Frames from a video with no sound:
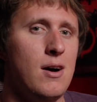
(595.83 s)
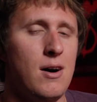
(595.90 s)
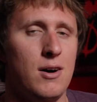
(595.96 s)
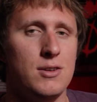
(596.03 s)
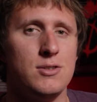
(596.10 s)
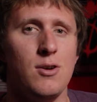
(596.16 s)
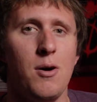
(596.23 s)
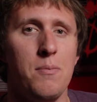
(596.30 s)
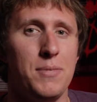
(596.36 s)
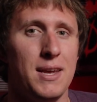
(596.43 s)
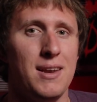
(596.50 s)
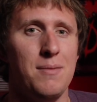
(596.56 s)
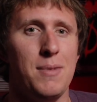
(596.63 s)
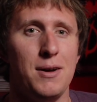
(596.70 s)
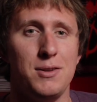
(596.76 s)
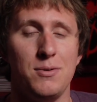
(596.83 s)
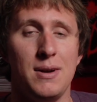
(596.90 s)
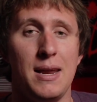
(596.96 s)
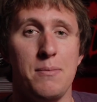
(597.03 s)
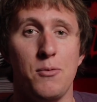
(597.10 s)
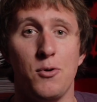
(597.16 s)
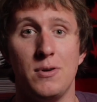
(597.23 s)
Also, I'm thinking about
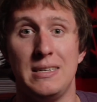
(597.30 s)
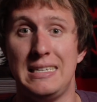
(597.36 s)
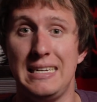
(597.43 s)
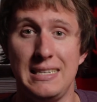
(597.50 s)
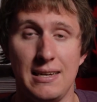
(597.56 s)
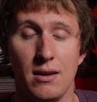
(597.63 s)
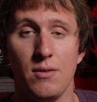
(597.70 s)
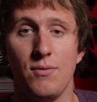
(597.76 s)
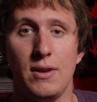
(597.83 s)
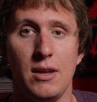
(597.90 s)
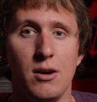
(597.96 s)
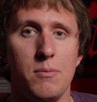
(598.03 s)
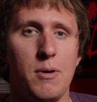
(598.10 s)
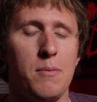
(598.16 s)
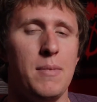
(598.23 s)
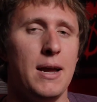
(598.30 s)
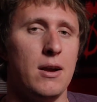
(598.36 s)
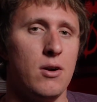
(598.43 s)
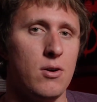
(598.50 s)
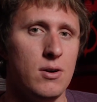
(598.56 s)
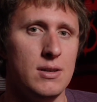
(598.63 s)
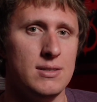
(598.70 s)
doing a more detailed video about my
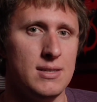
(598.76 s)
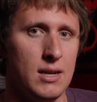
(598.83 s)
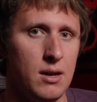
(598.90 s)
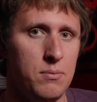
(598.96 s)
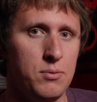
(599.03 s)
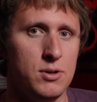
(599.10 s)
current setup,